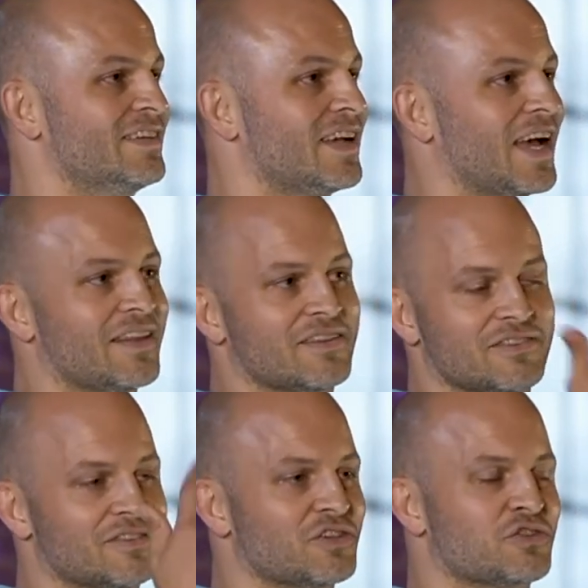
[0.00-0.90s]
And
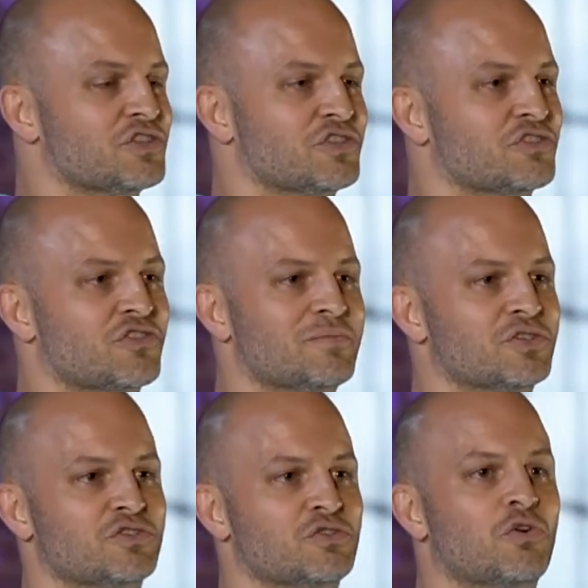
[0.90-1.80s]
the Christian
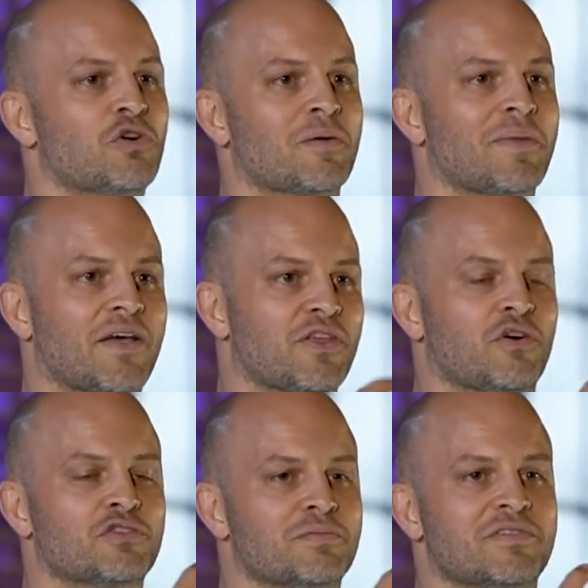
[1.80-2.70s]
scriptures talk about the
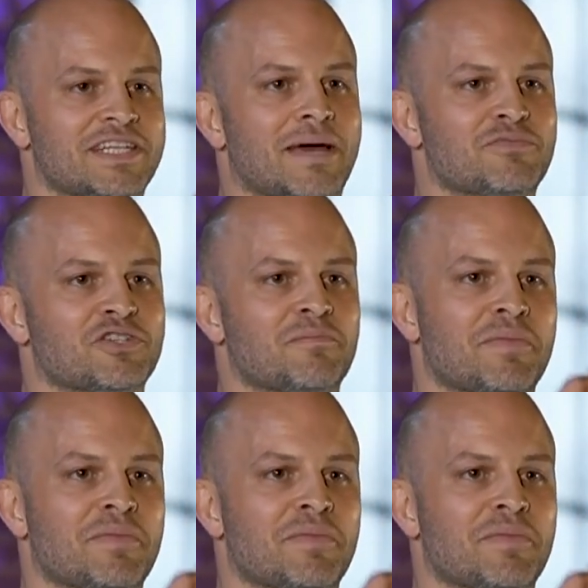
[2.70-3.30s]
ultimate redemption